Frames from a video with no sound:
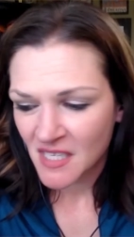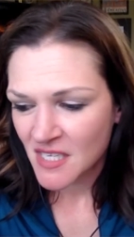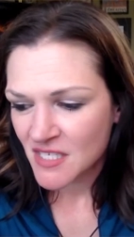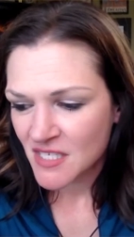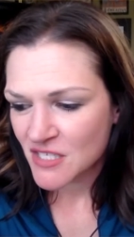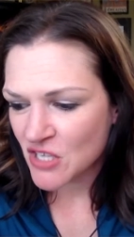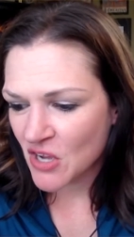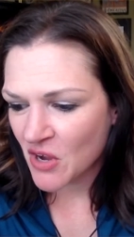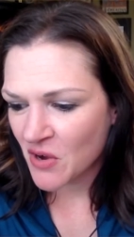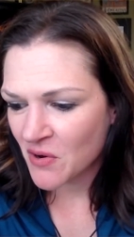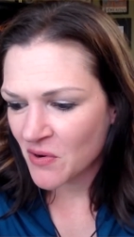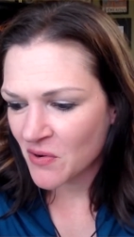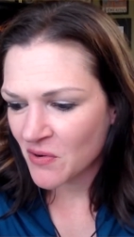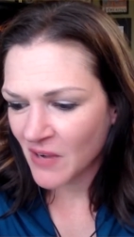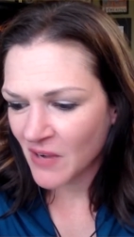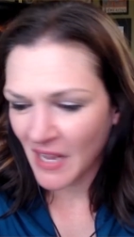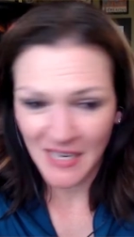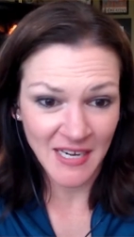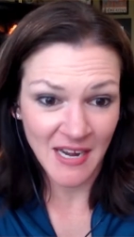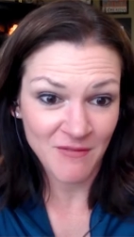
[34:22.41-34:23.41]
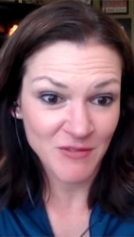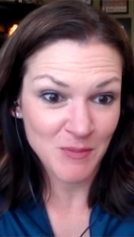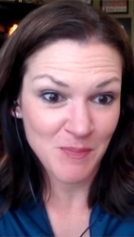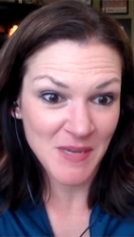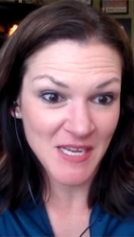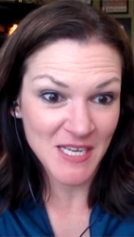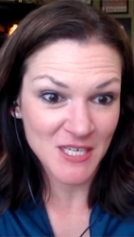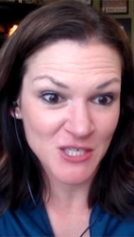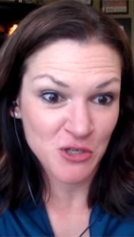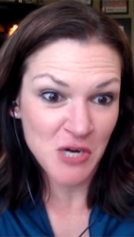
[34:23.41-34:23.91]
So I didn't have to
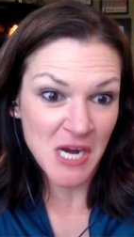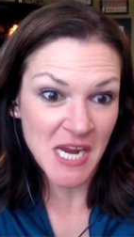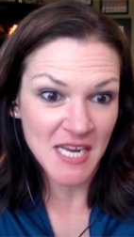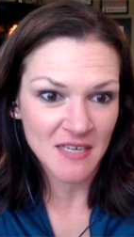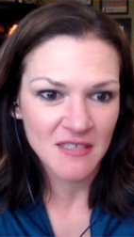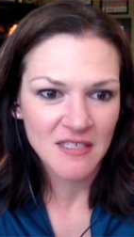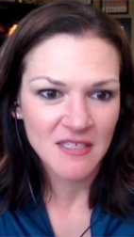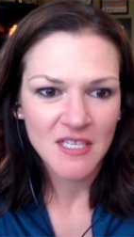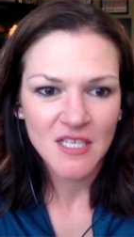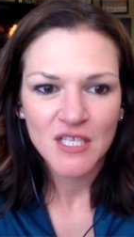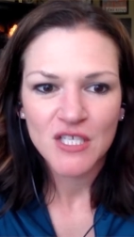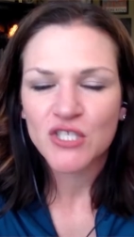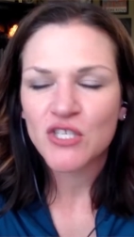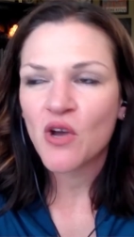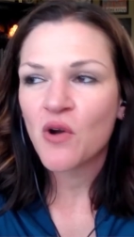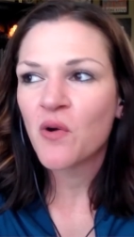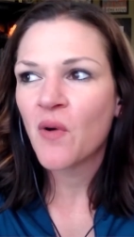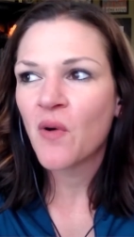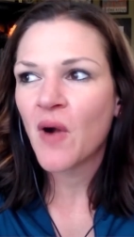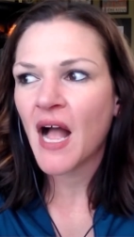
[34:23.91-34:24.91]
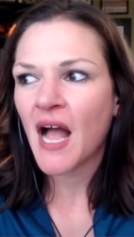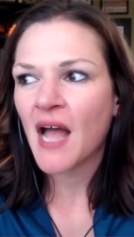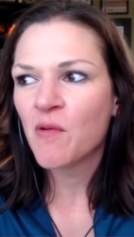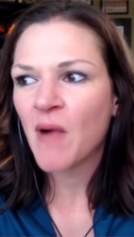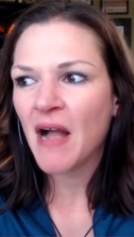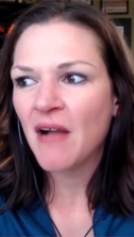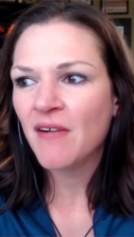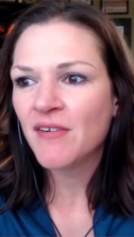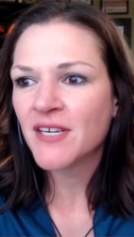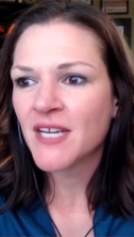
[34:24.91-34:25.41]
pitch. Great. So I
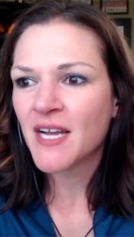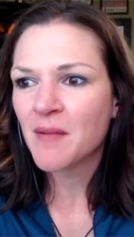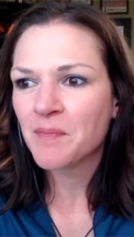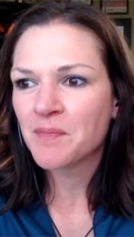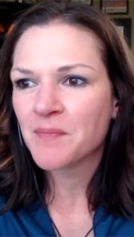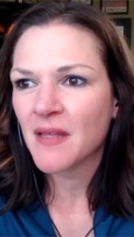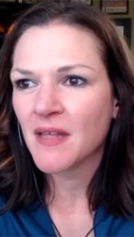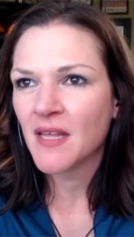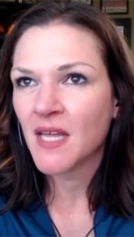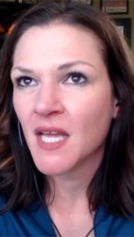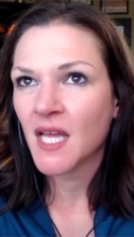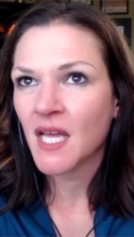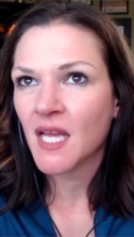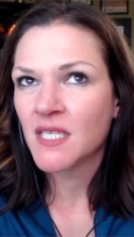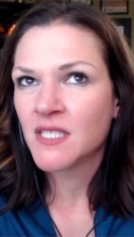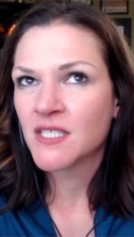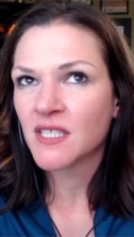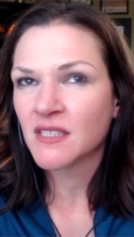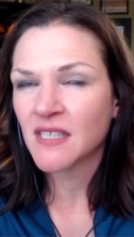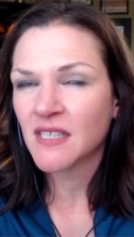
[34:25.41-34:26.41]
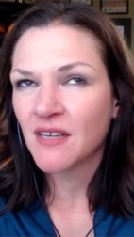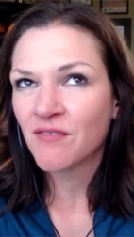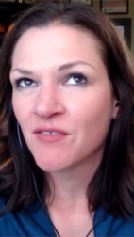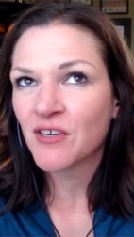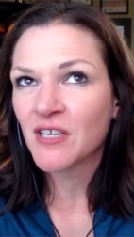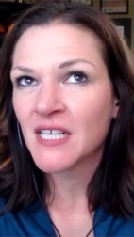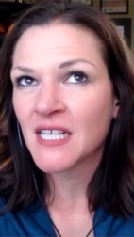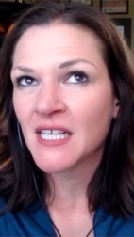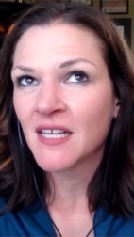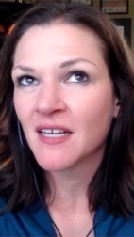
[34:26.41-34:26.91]
wound up
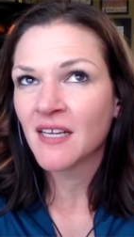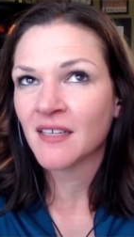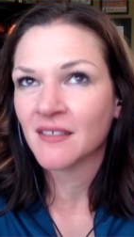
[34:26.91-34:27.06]
delivering,